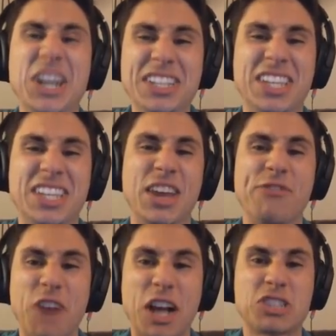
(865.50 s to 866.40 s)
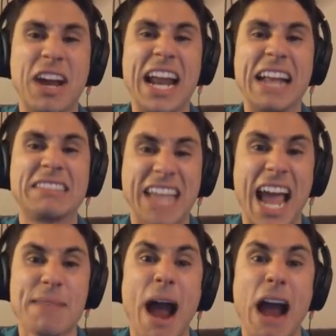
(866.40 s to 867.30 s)
good to the frustrated
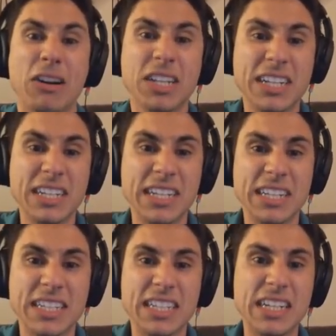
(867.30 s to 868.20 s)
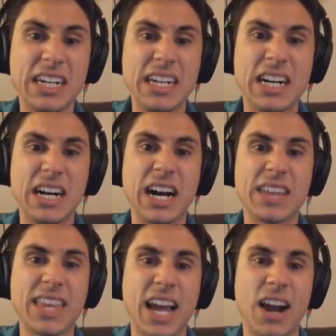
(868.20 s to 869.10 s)
gamer. Oh, I
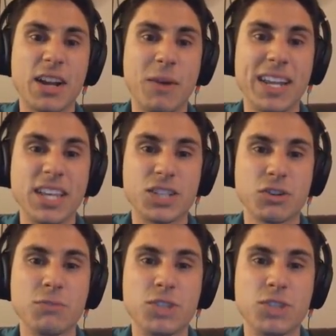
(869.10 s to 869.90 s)
think I already went in this room